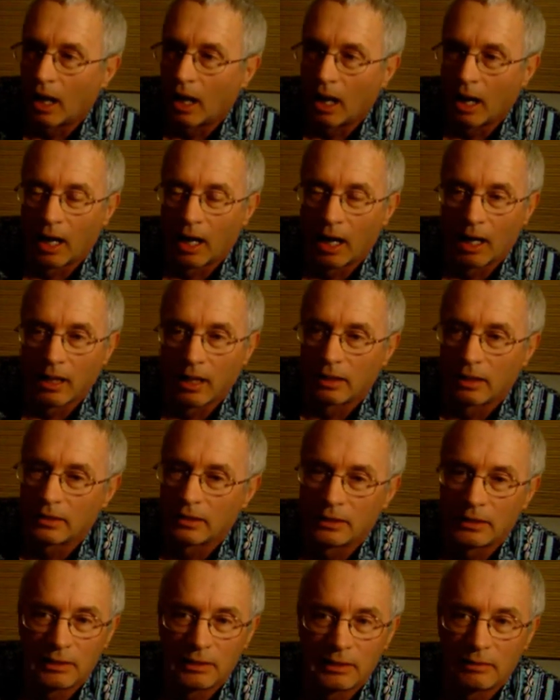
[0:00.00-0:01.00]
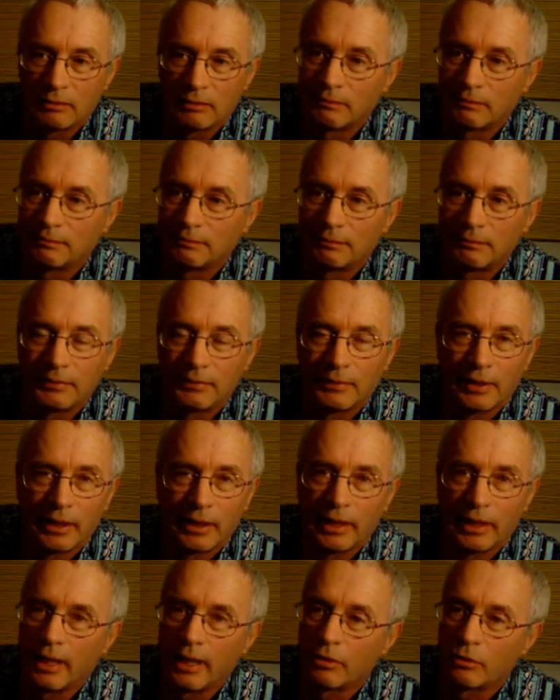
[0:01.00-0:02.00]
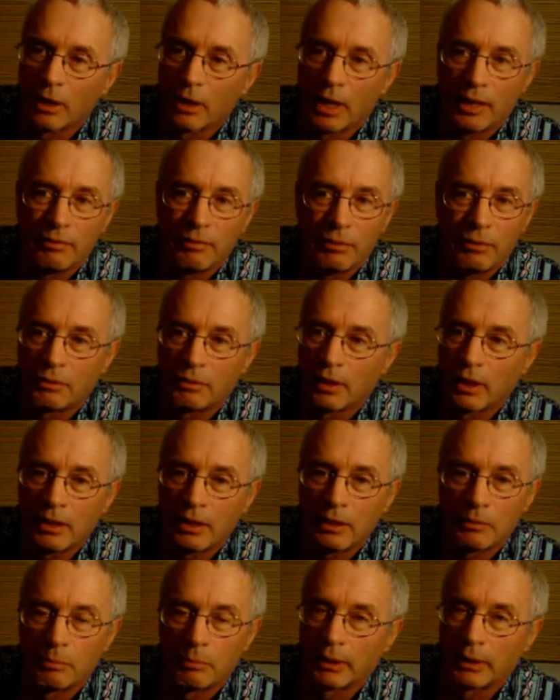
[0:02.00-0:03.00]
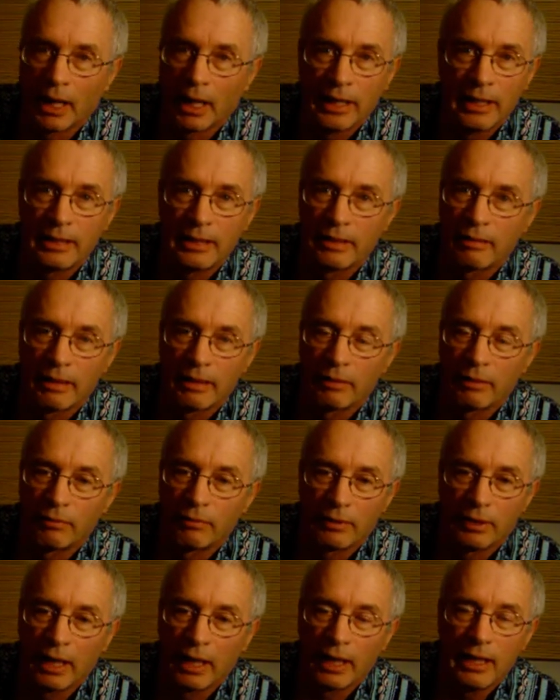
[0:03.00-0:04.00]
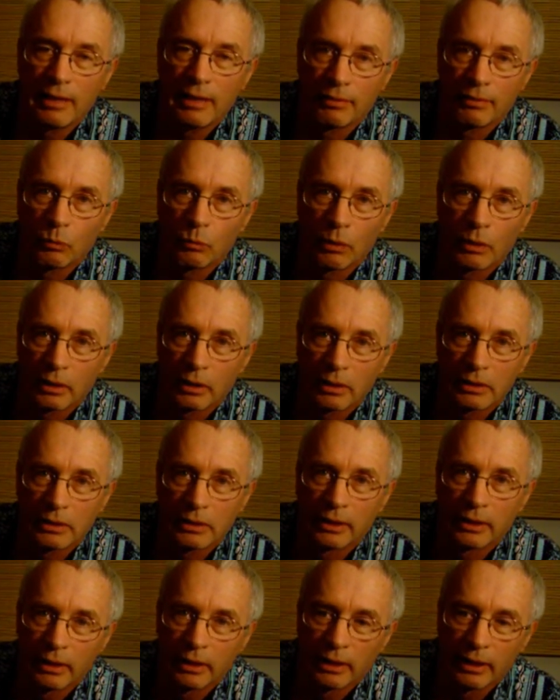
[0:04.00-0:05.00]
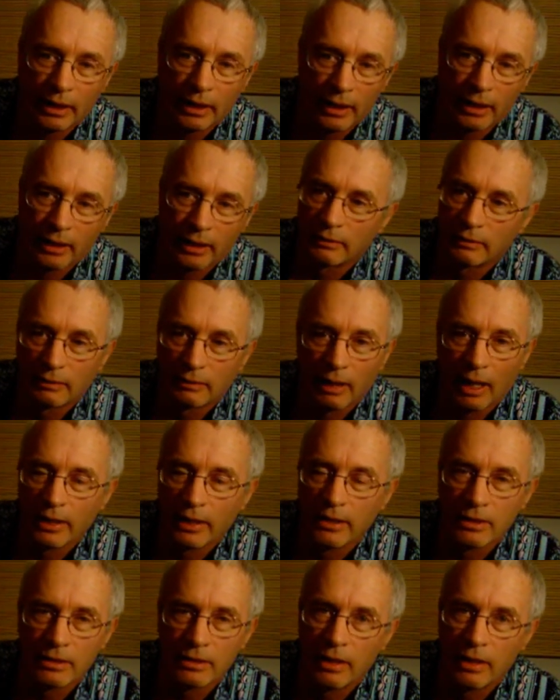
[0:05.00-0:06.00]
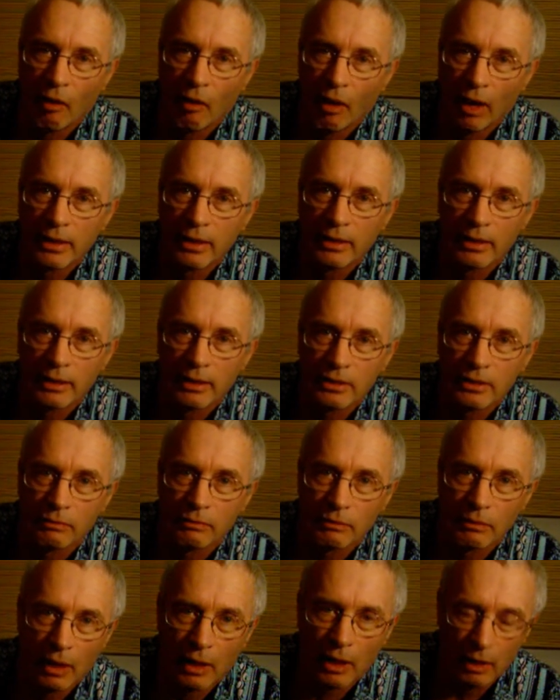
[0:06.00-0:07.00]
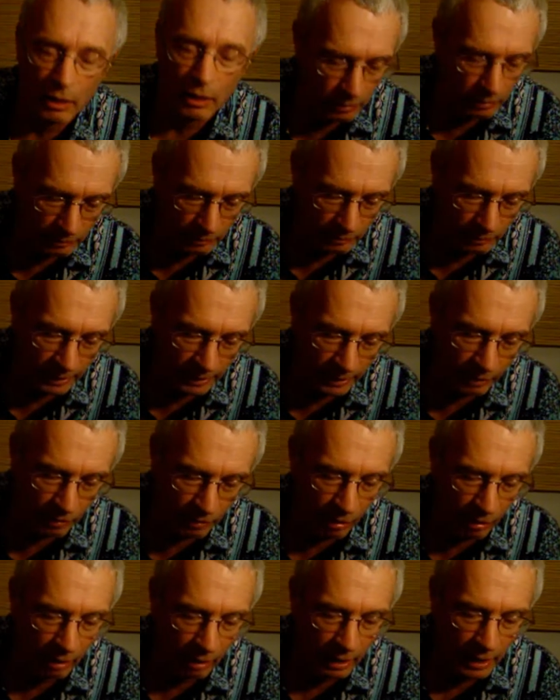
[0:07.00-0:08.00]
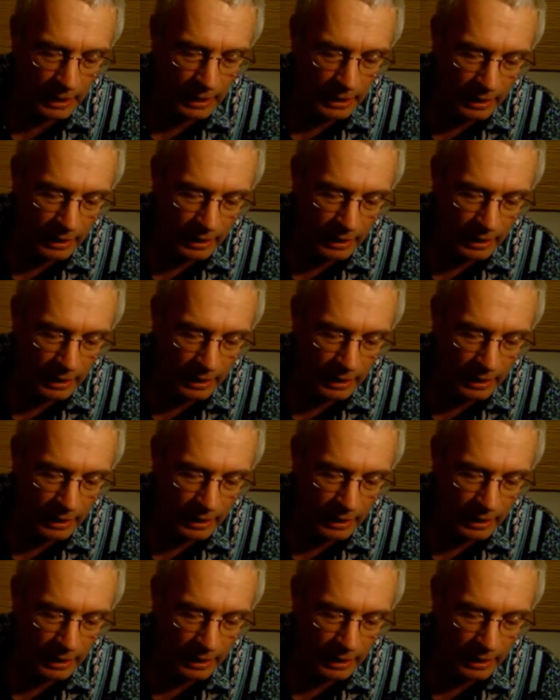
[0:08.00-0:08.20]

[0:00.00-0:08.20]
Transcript: He tried a few things, but I didn't think any of it worked. I just didn't like this thing at all.